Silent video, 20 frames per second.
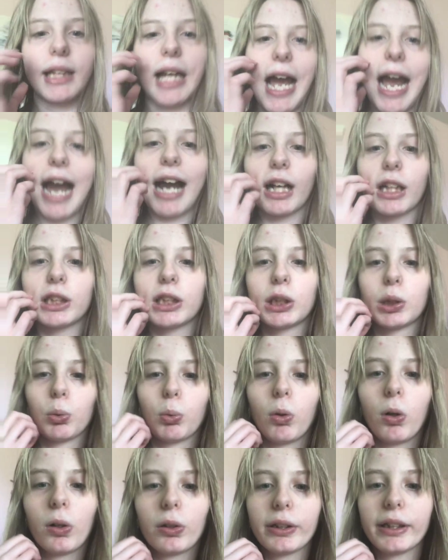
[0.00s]

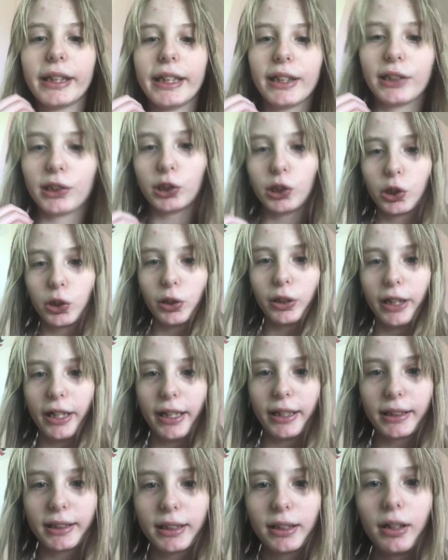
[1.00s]
actual
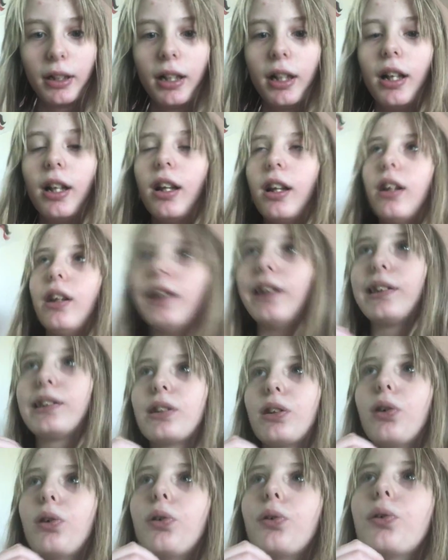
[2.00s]
internet.
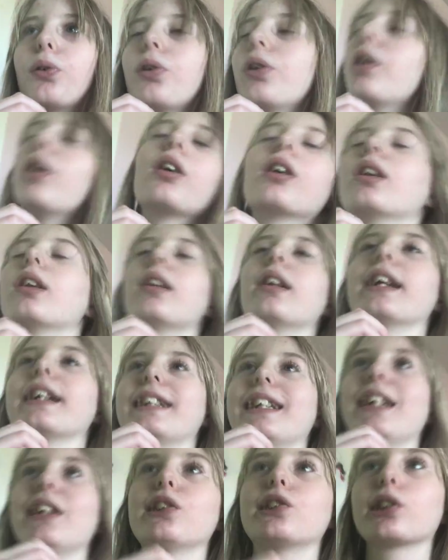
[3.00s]
Like
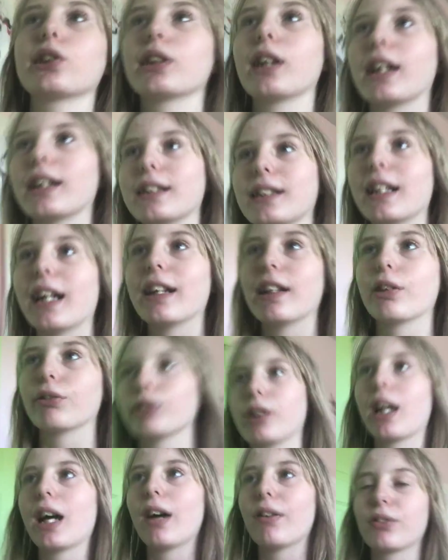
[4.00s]
internet that you
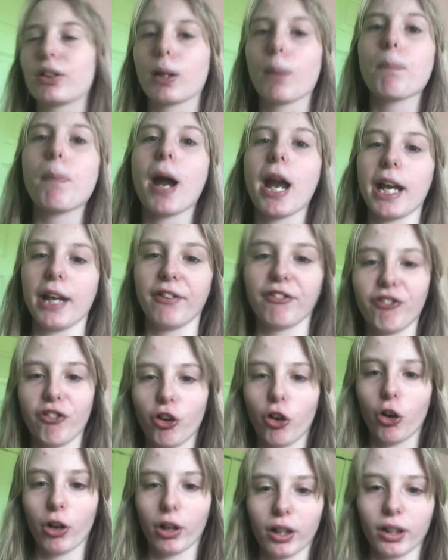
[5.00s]
would have to pay
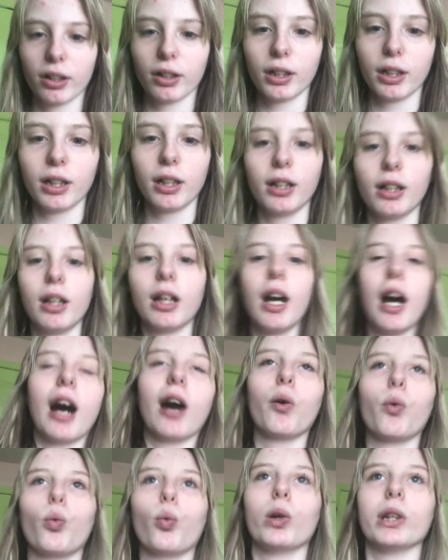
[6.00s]
for,
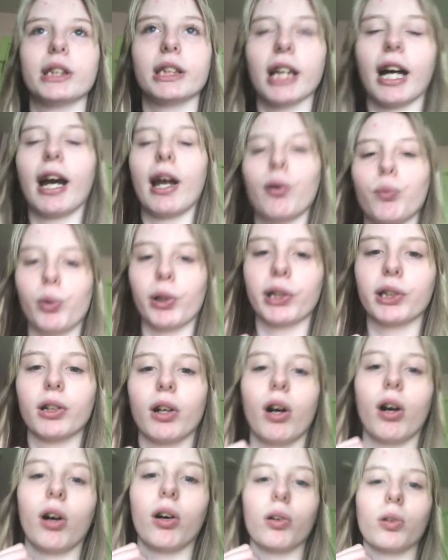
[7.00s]
which I would
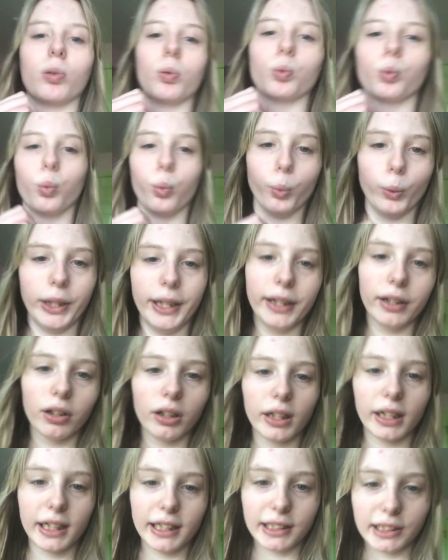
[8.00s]
call
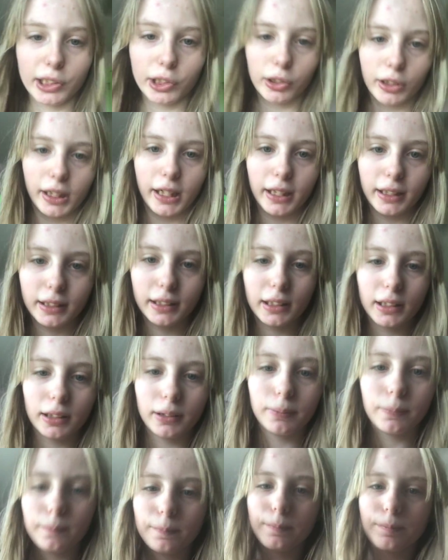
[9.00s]
real internet.
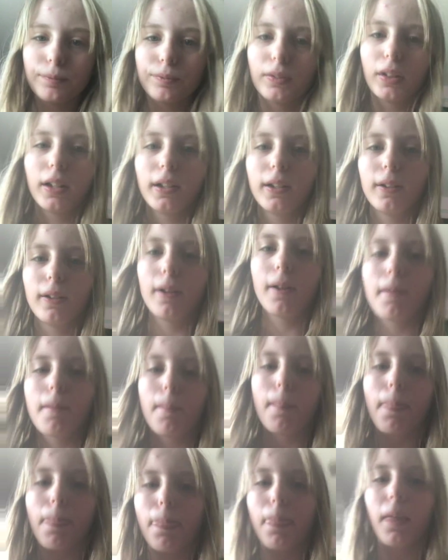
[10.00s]

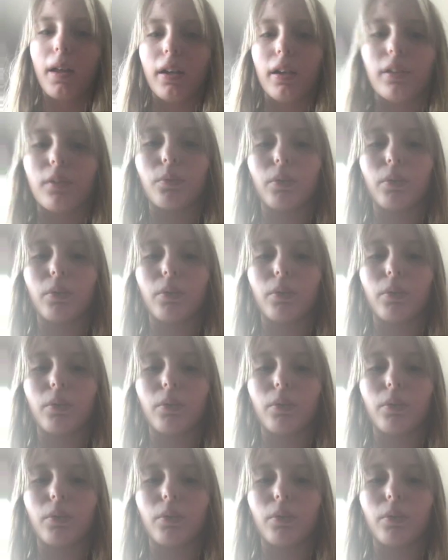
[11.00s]
And